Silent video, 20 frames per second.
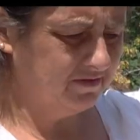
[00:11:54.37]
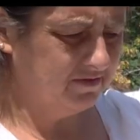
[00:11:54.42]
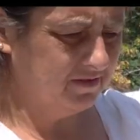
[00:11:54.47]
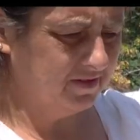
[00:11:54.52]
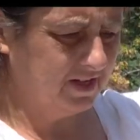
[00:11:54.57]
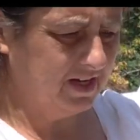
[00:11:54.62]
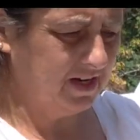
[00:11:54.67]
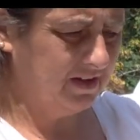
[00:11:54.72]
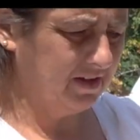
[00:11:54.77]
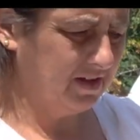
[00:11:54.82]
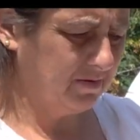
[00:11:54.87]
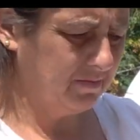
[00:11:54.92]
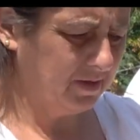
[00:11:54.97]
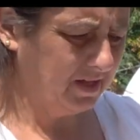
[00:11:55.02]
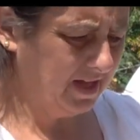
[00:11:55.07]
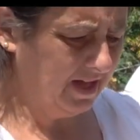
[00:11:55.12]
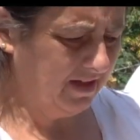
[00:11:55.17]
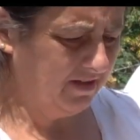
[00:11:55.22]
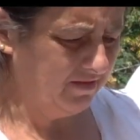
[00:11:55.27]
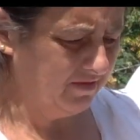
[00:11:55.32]
you know, coming
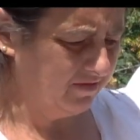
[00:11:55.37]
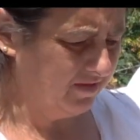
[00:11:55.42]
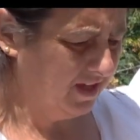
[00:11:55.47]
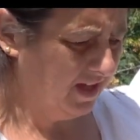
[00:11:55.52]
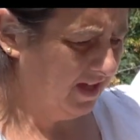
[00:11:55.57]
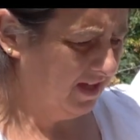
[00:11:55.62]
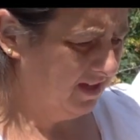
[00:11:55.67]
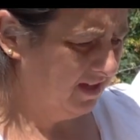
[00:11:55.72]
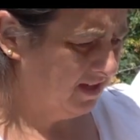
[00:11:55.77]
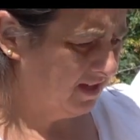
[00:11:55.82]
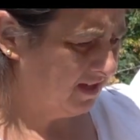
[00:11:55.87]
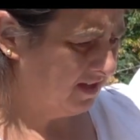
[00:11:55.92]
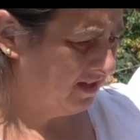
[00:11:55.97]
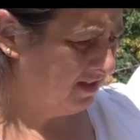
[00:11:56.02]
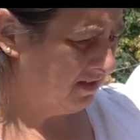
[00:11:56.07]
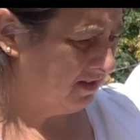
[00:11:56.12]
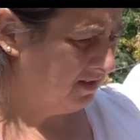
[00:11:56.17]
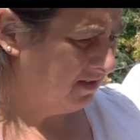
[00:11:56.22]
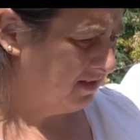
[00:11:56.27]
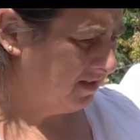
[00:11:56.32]
out of that.
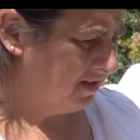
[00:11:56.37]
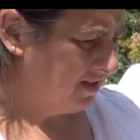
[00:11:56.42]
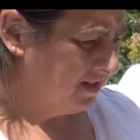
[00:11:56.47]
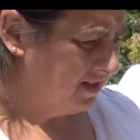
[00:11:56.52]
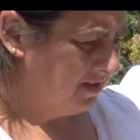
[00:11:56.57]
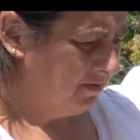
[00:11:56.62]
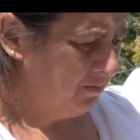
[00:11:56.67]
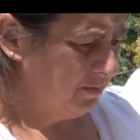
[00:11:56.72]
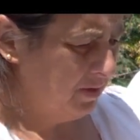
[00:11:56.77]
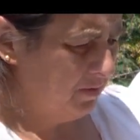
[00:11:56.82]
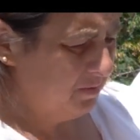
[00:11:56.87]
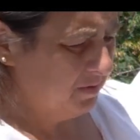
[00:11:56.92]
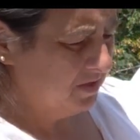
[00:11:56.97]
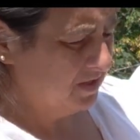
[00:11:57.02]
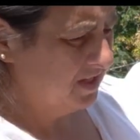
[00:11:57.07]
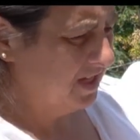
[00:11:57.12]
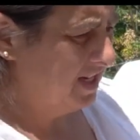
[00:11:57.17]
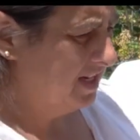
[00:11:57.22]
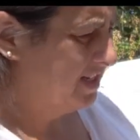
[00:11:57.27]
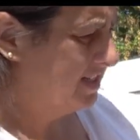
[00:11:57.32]
People
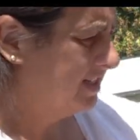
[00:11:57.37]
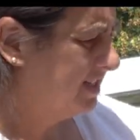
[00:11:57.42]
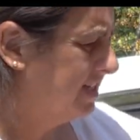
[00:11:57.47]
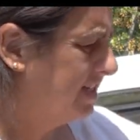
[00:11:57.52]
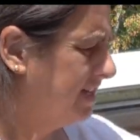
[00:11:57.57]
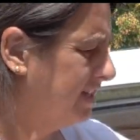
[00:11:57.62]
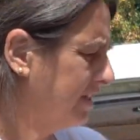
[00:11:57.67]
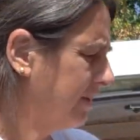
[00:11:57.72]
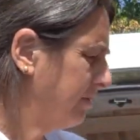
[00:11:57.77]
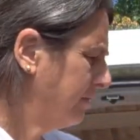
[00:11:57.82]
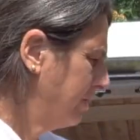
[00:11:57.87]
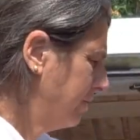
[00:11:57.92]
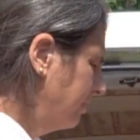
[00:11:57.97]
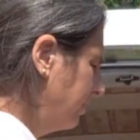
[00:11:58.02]
can then see through,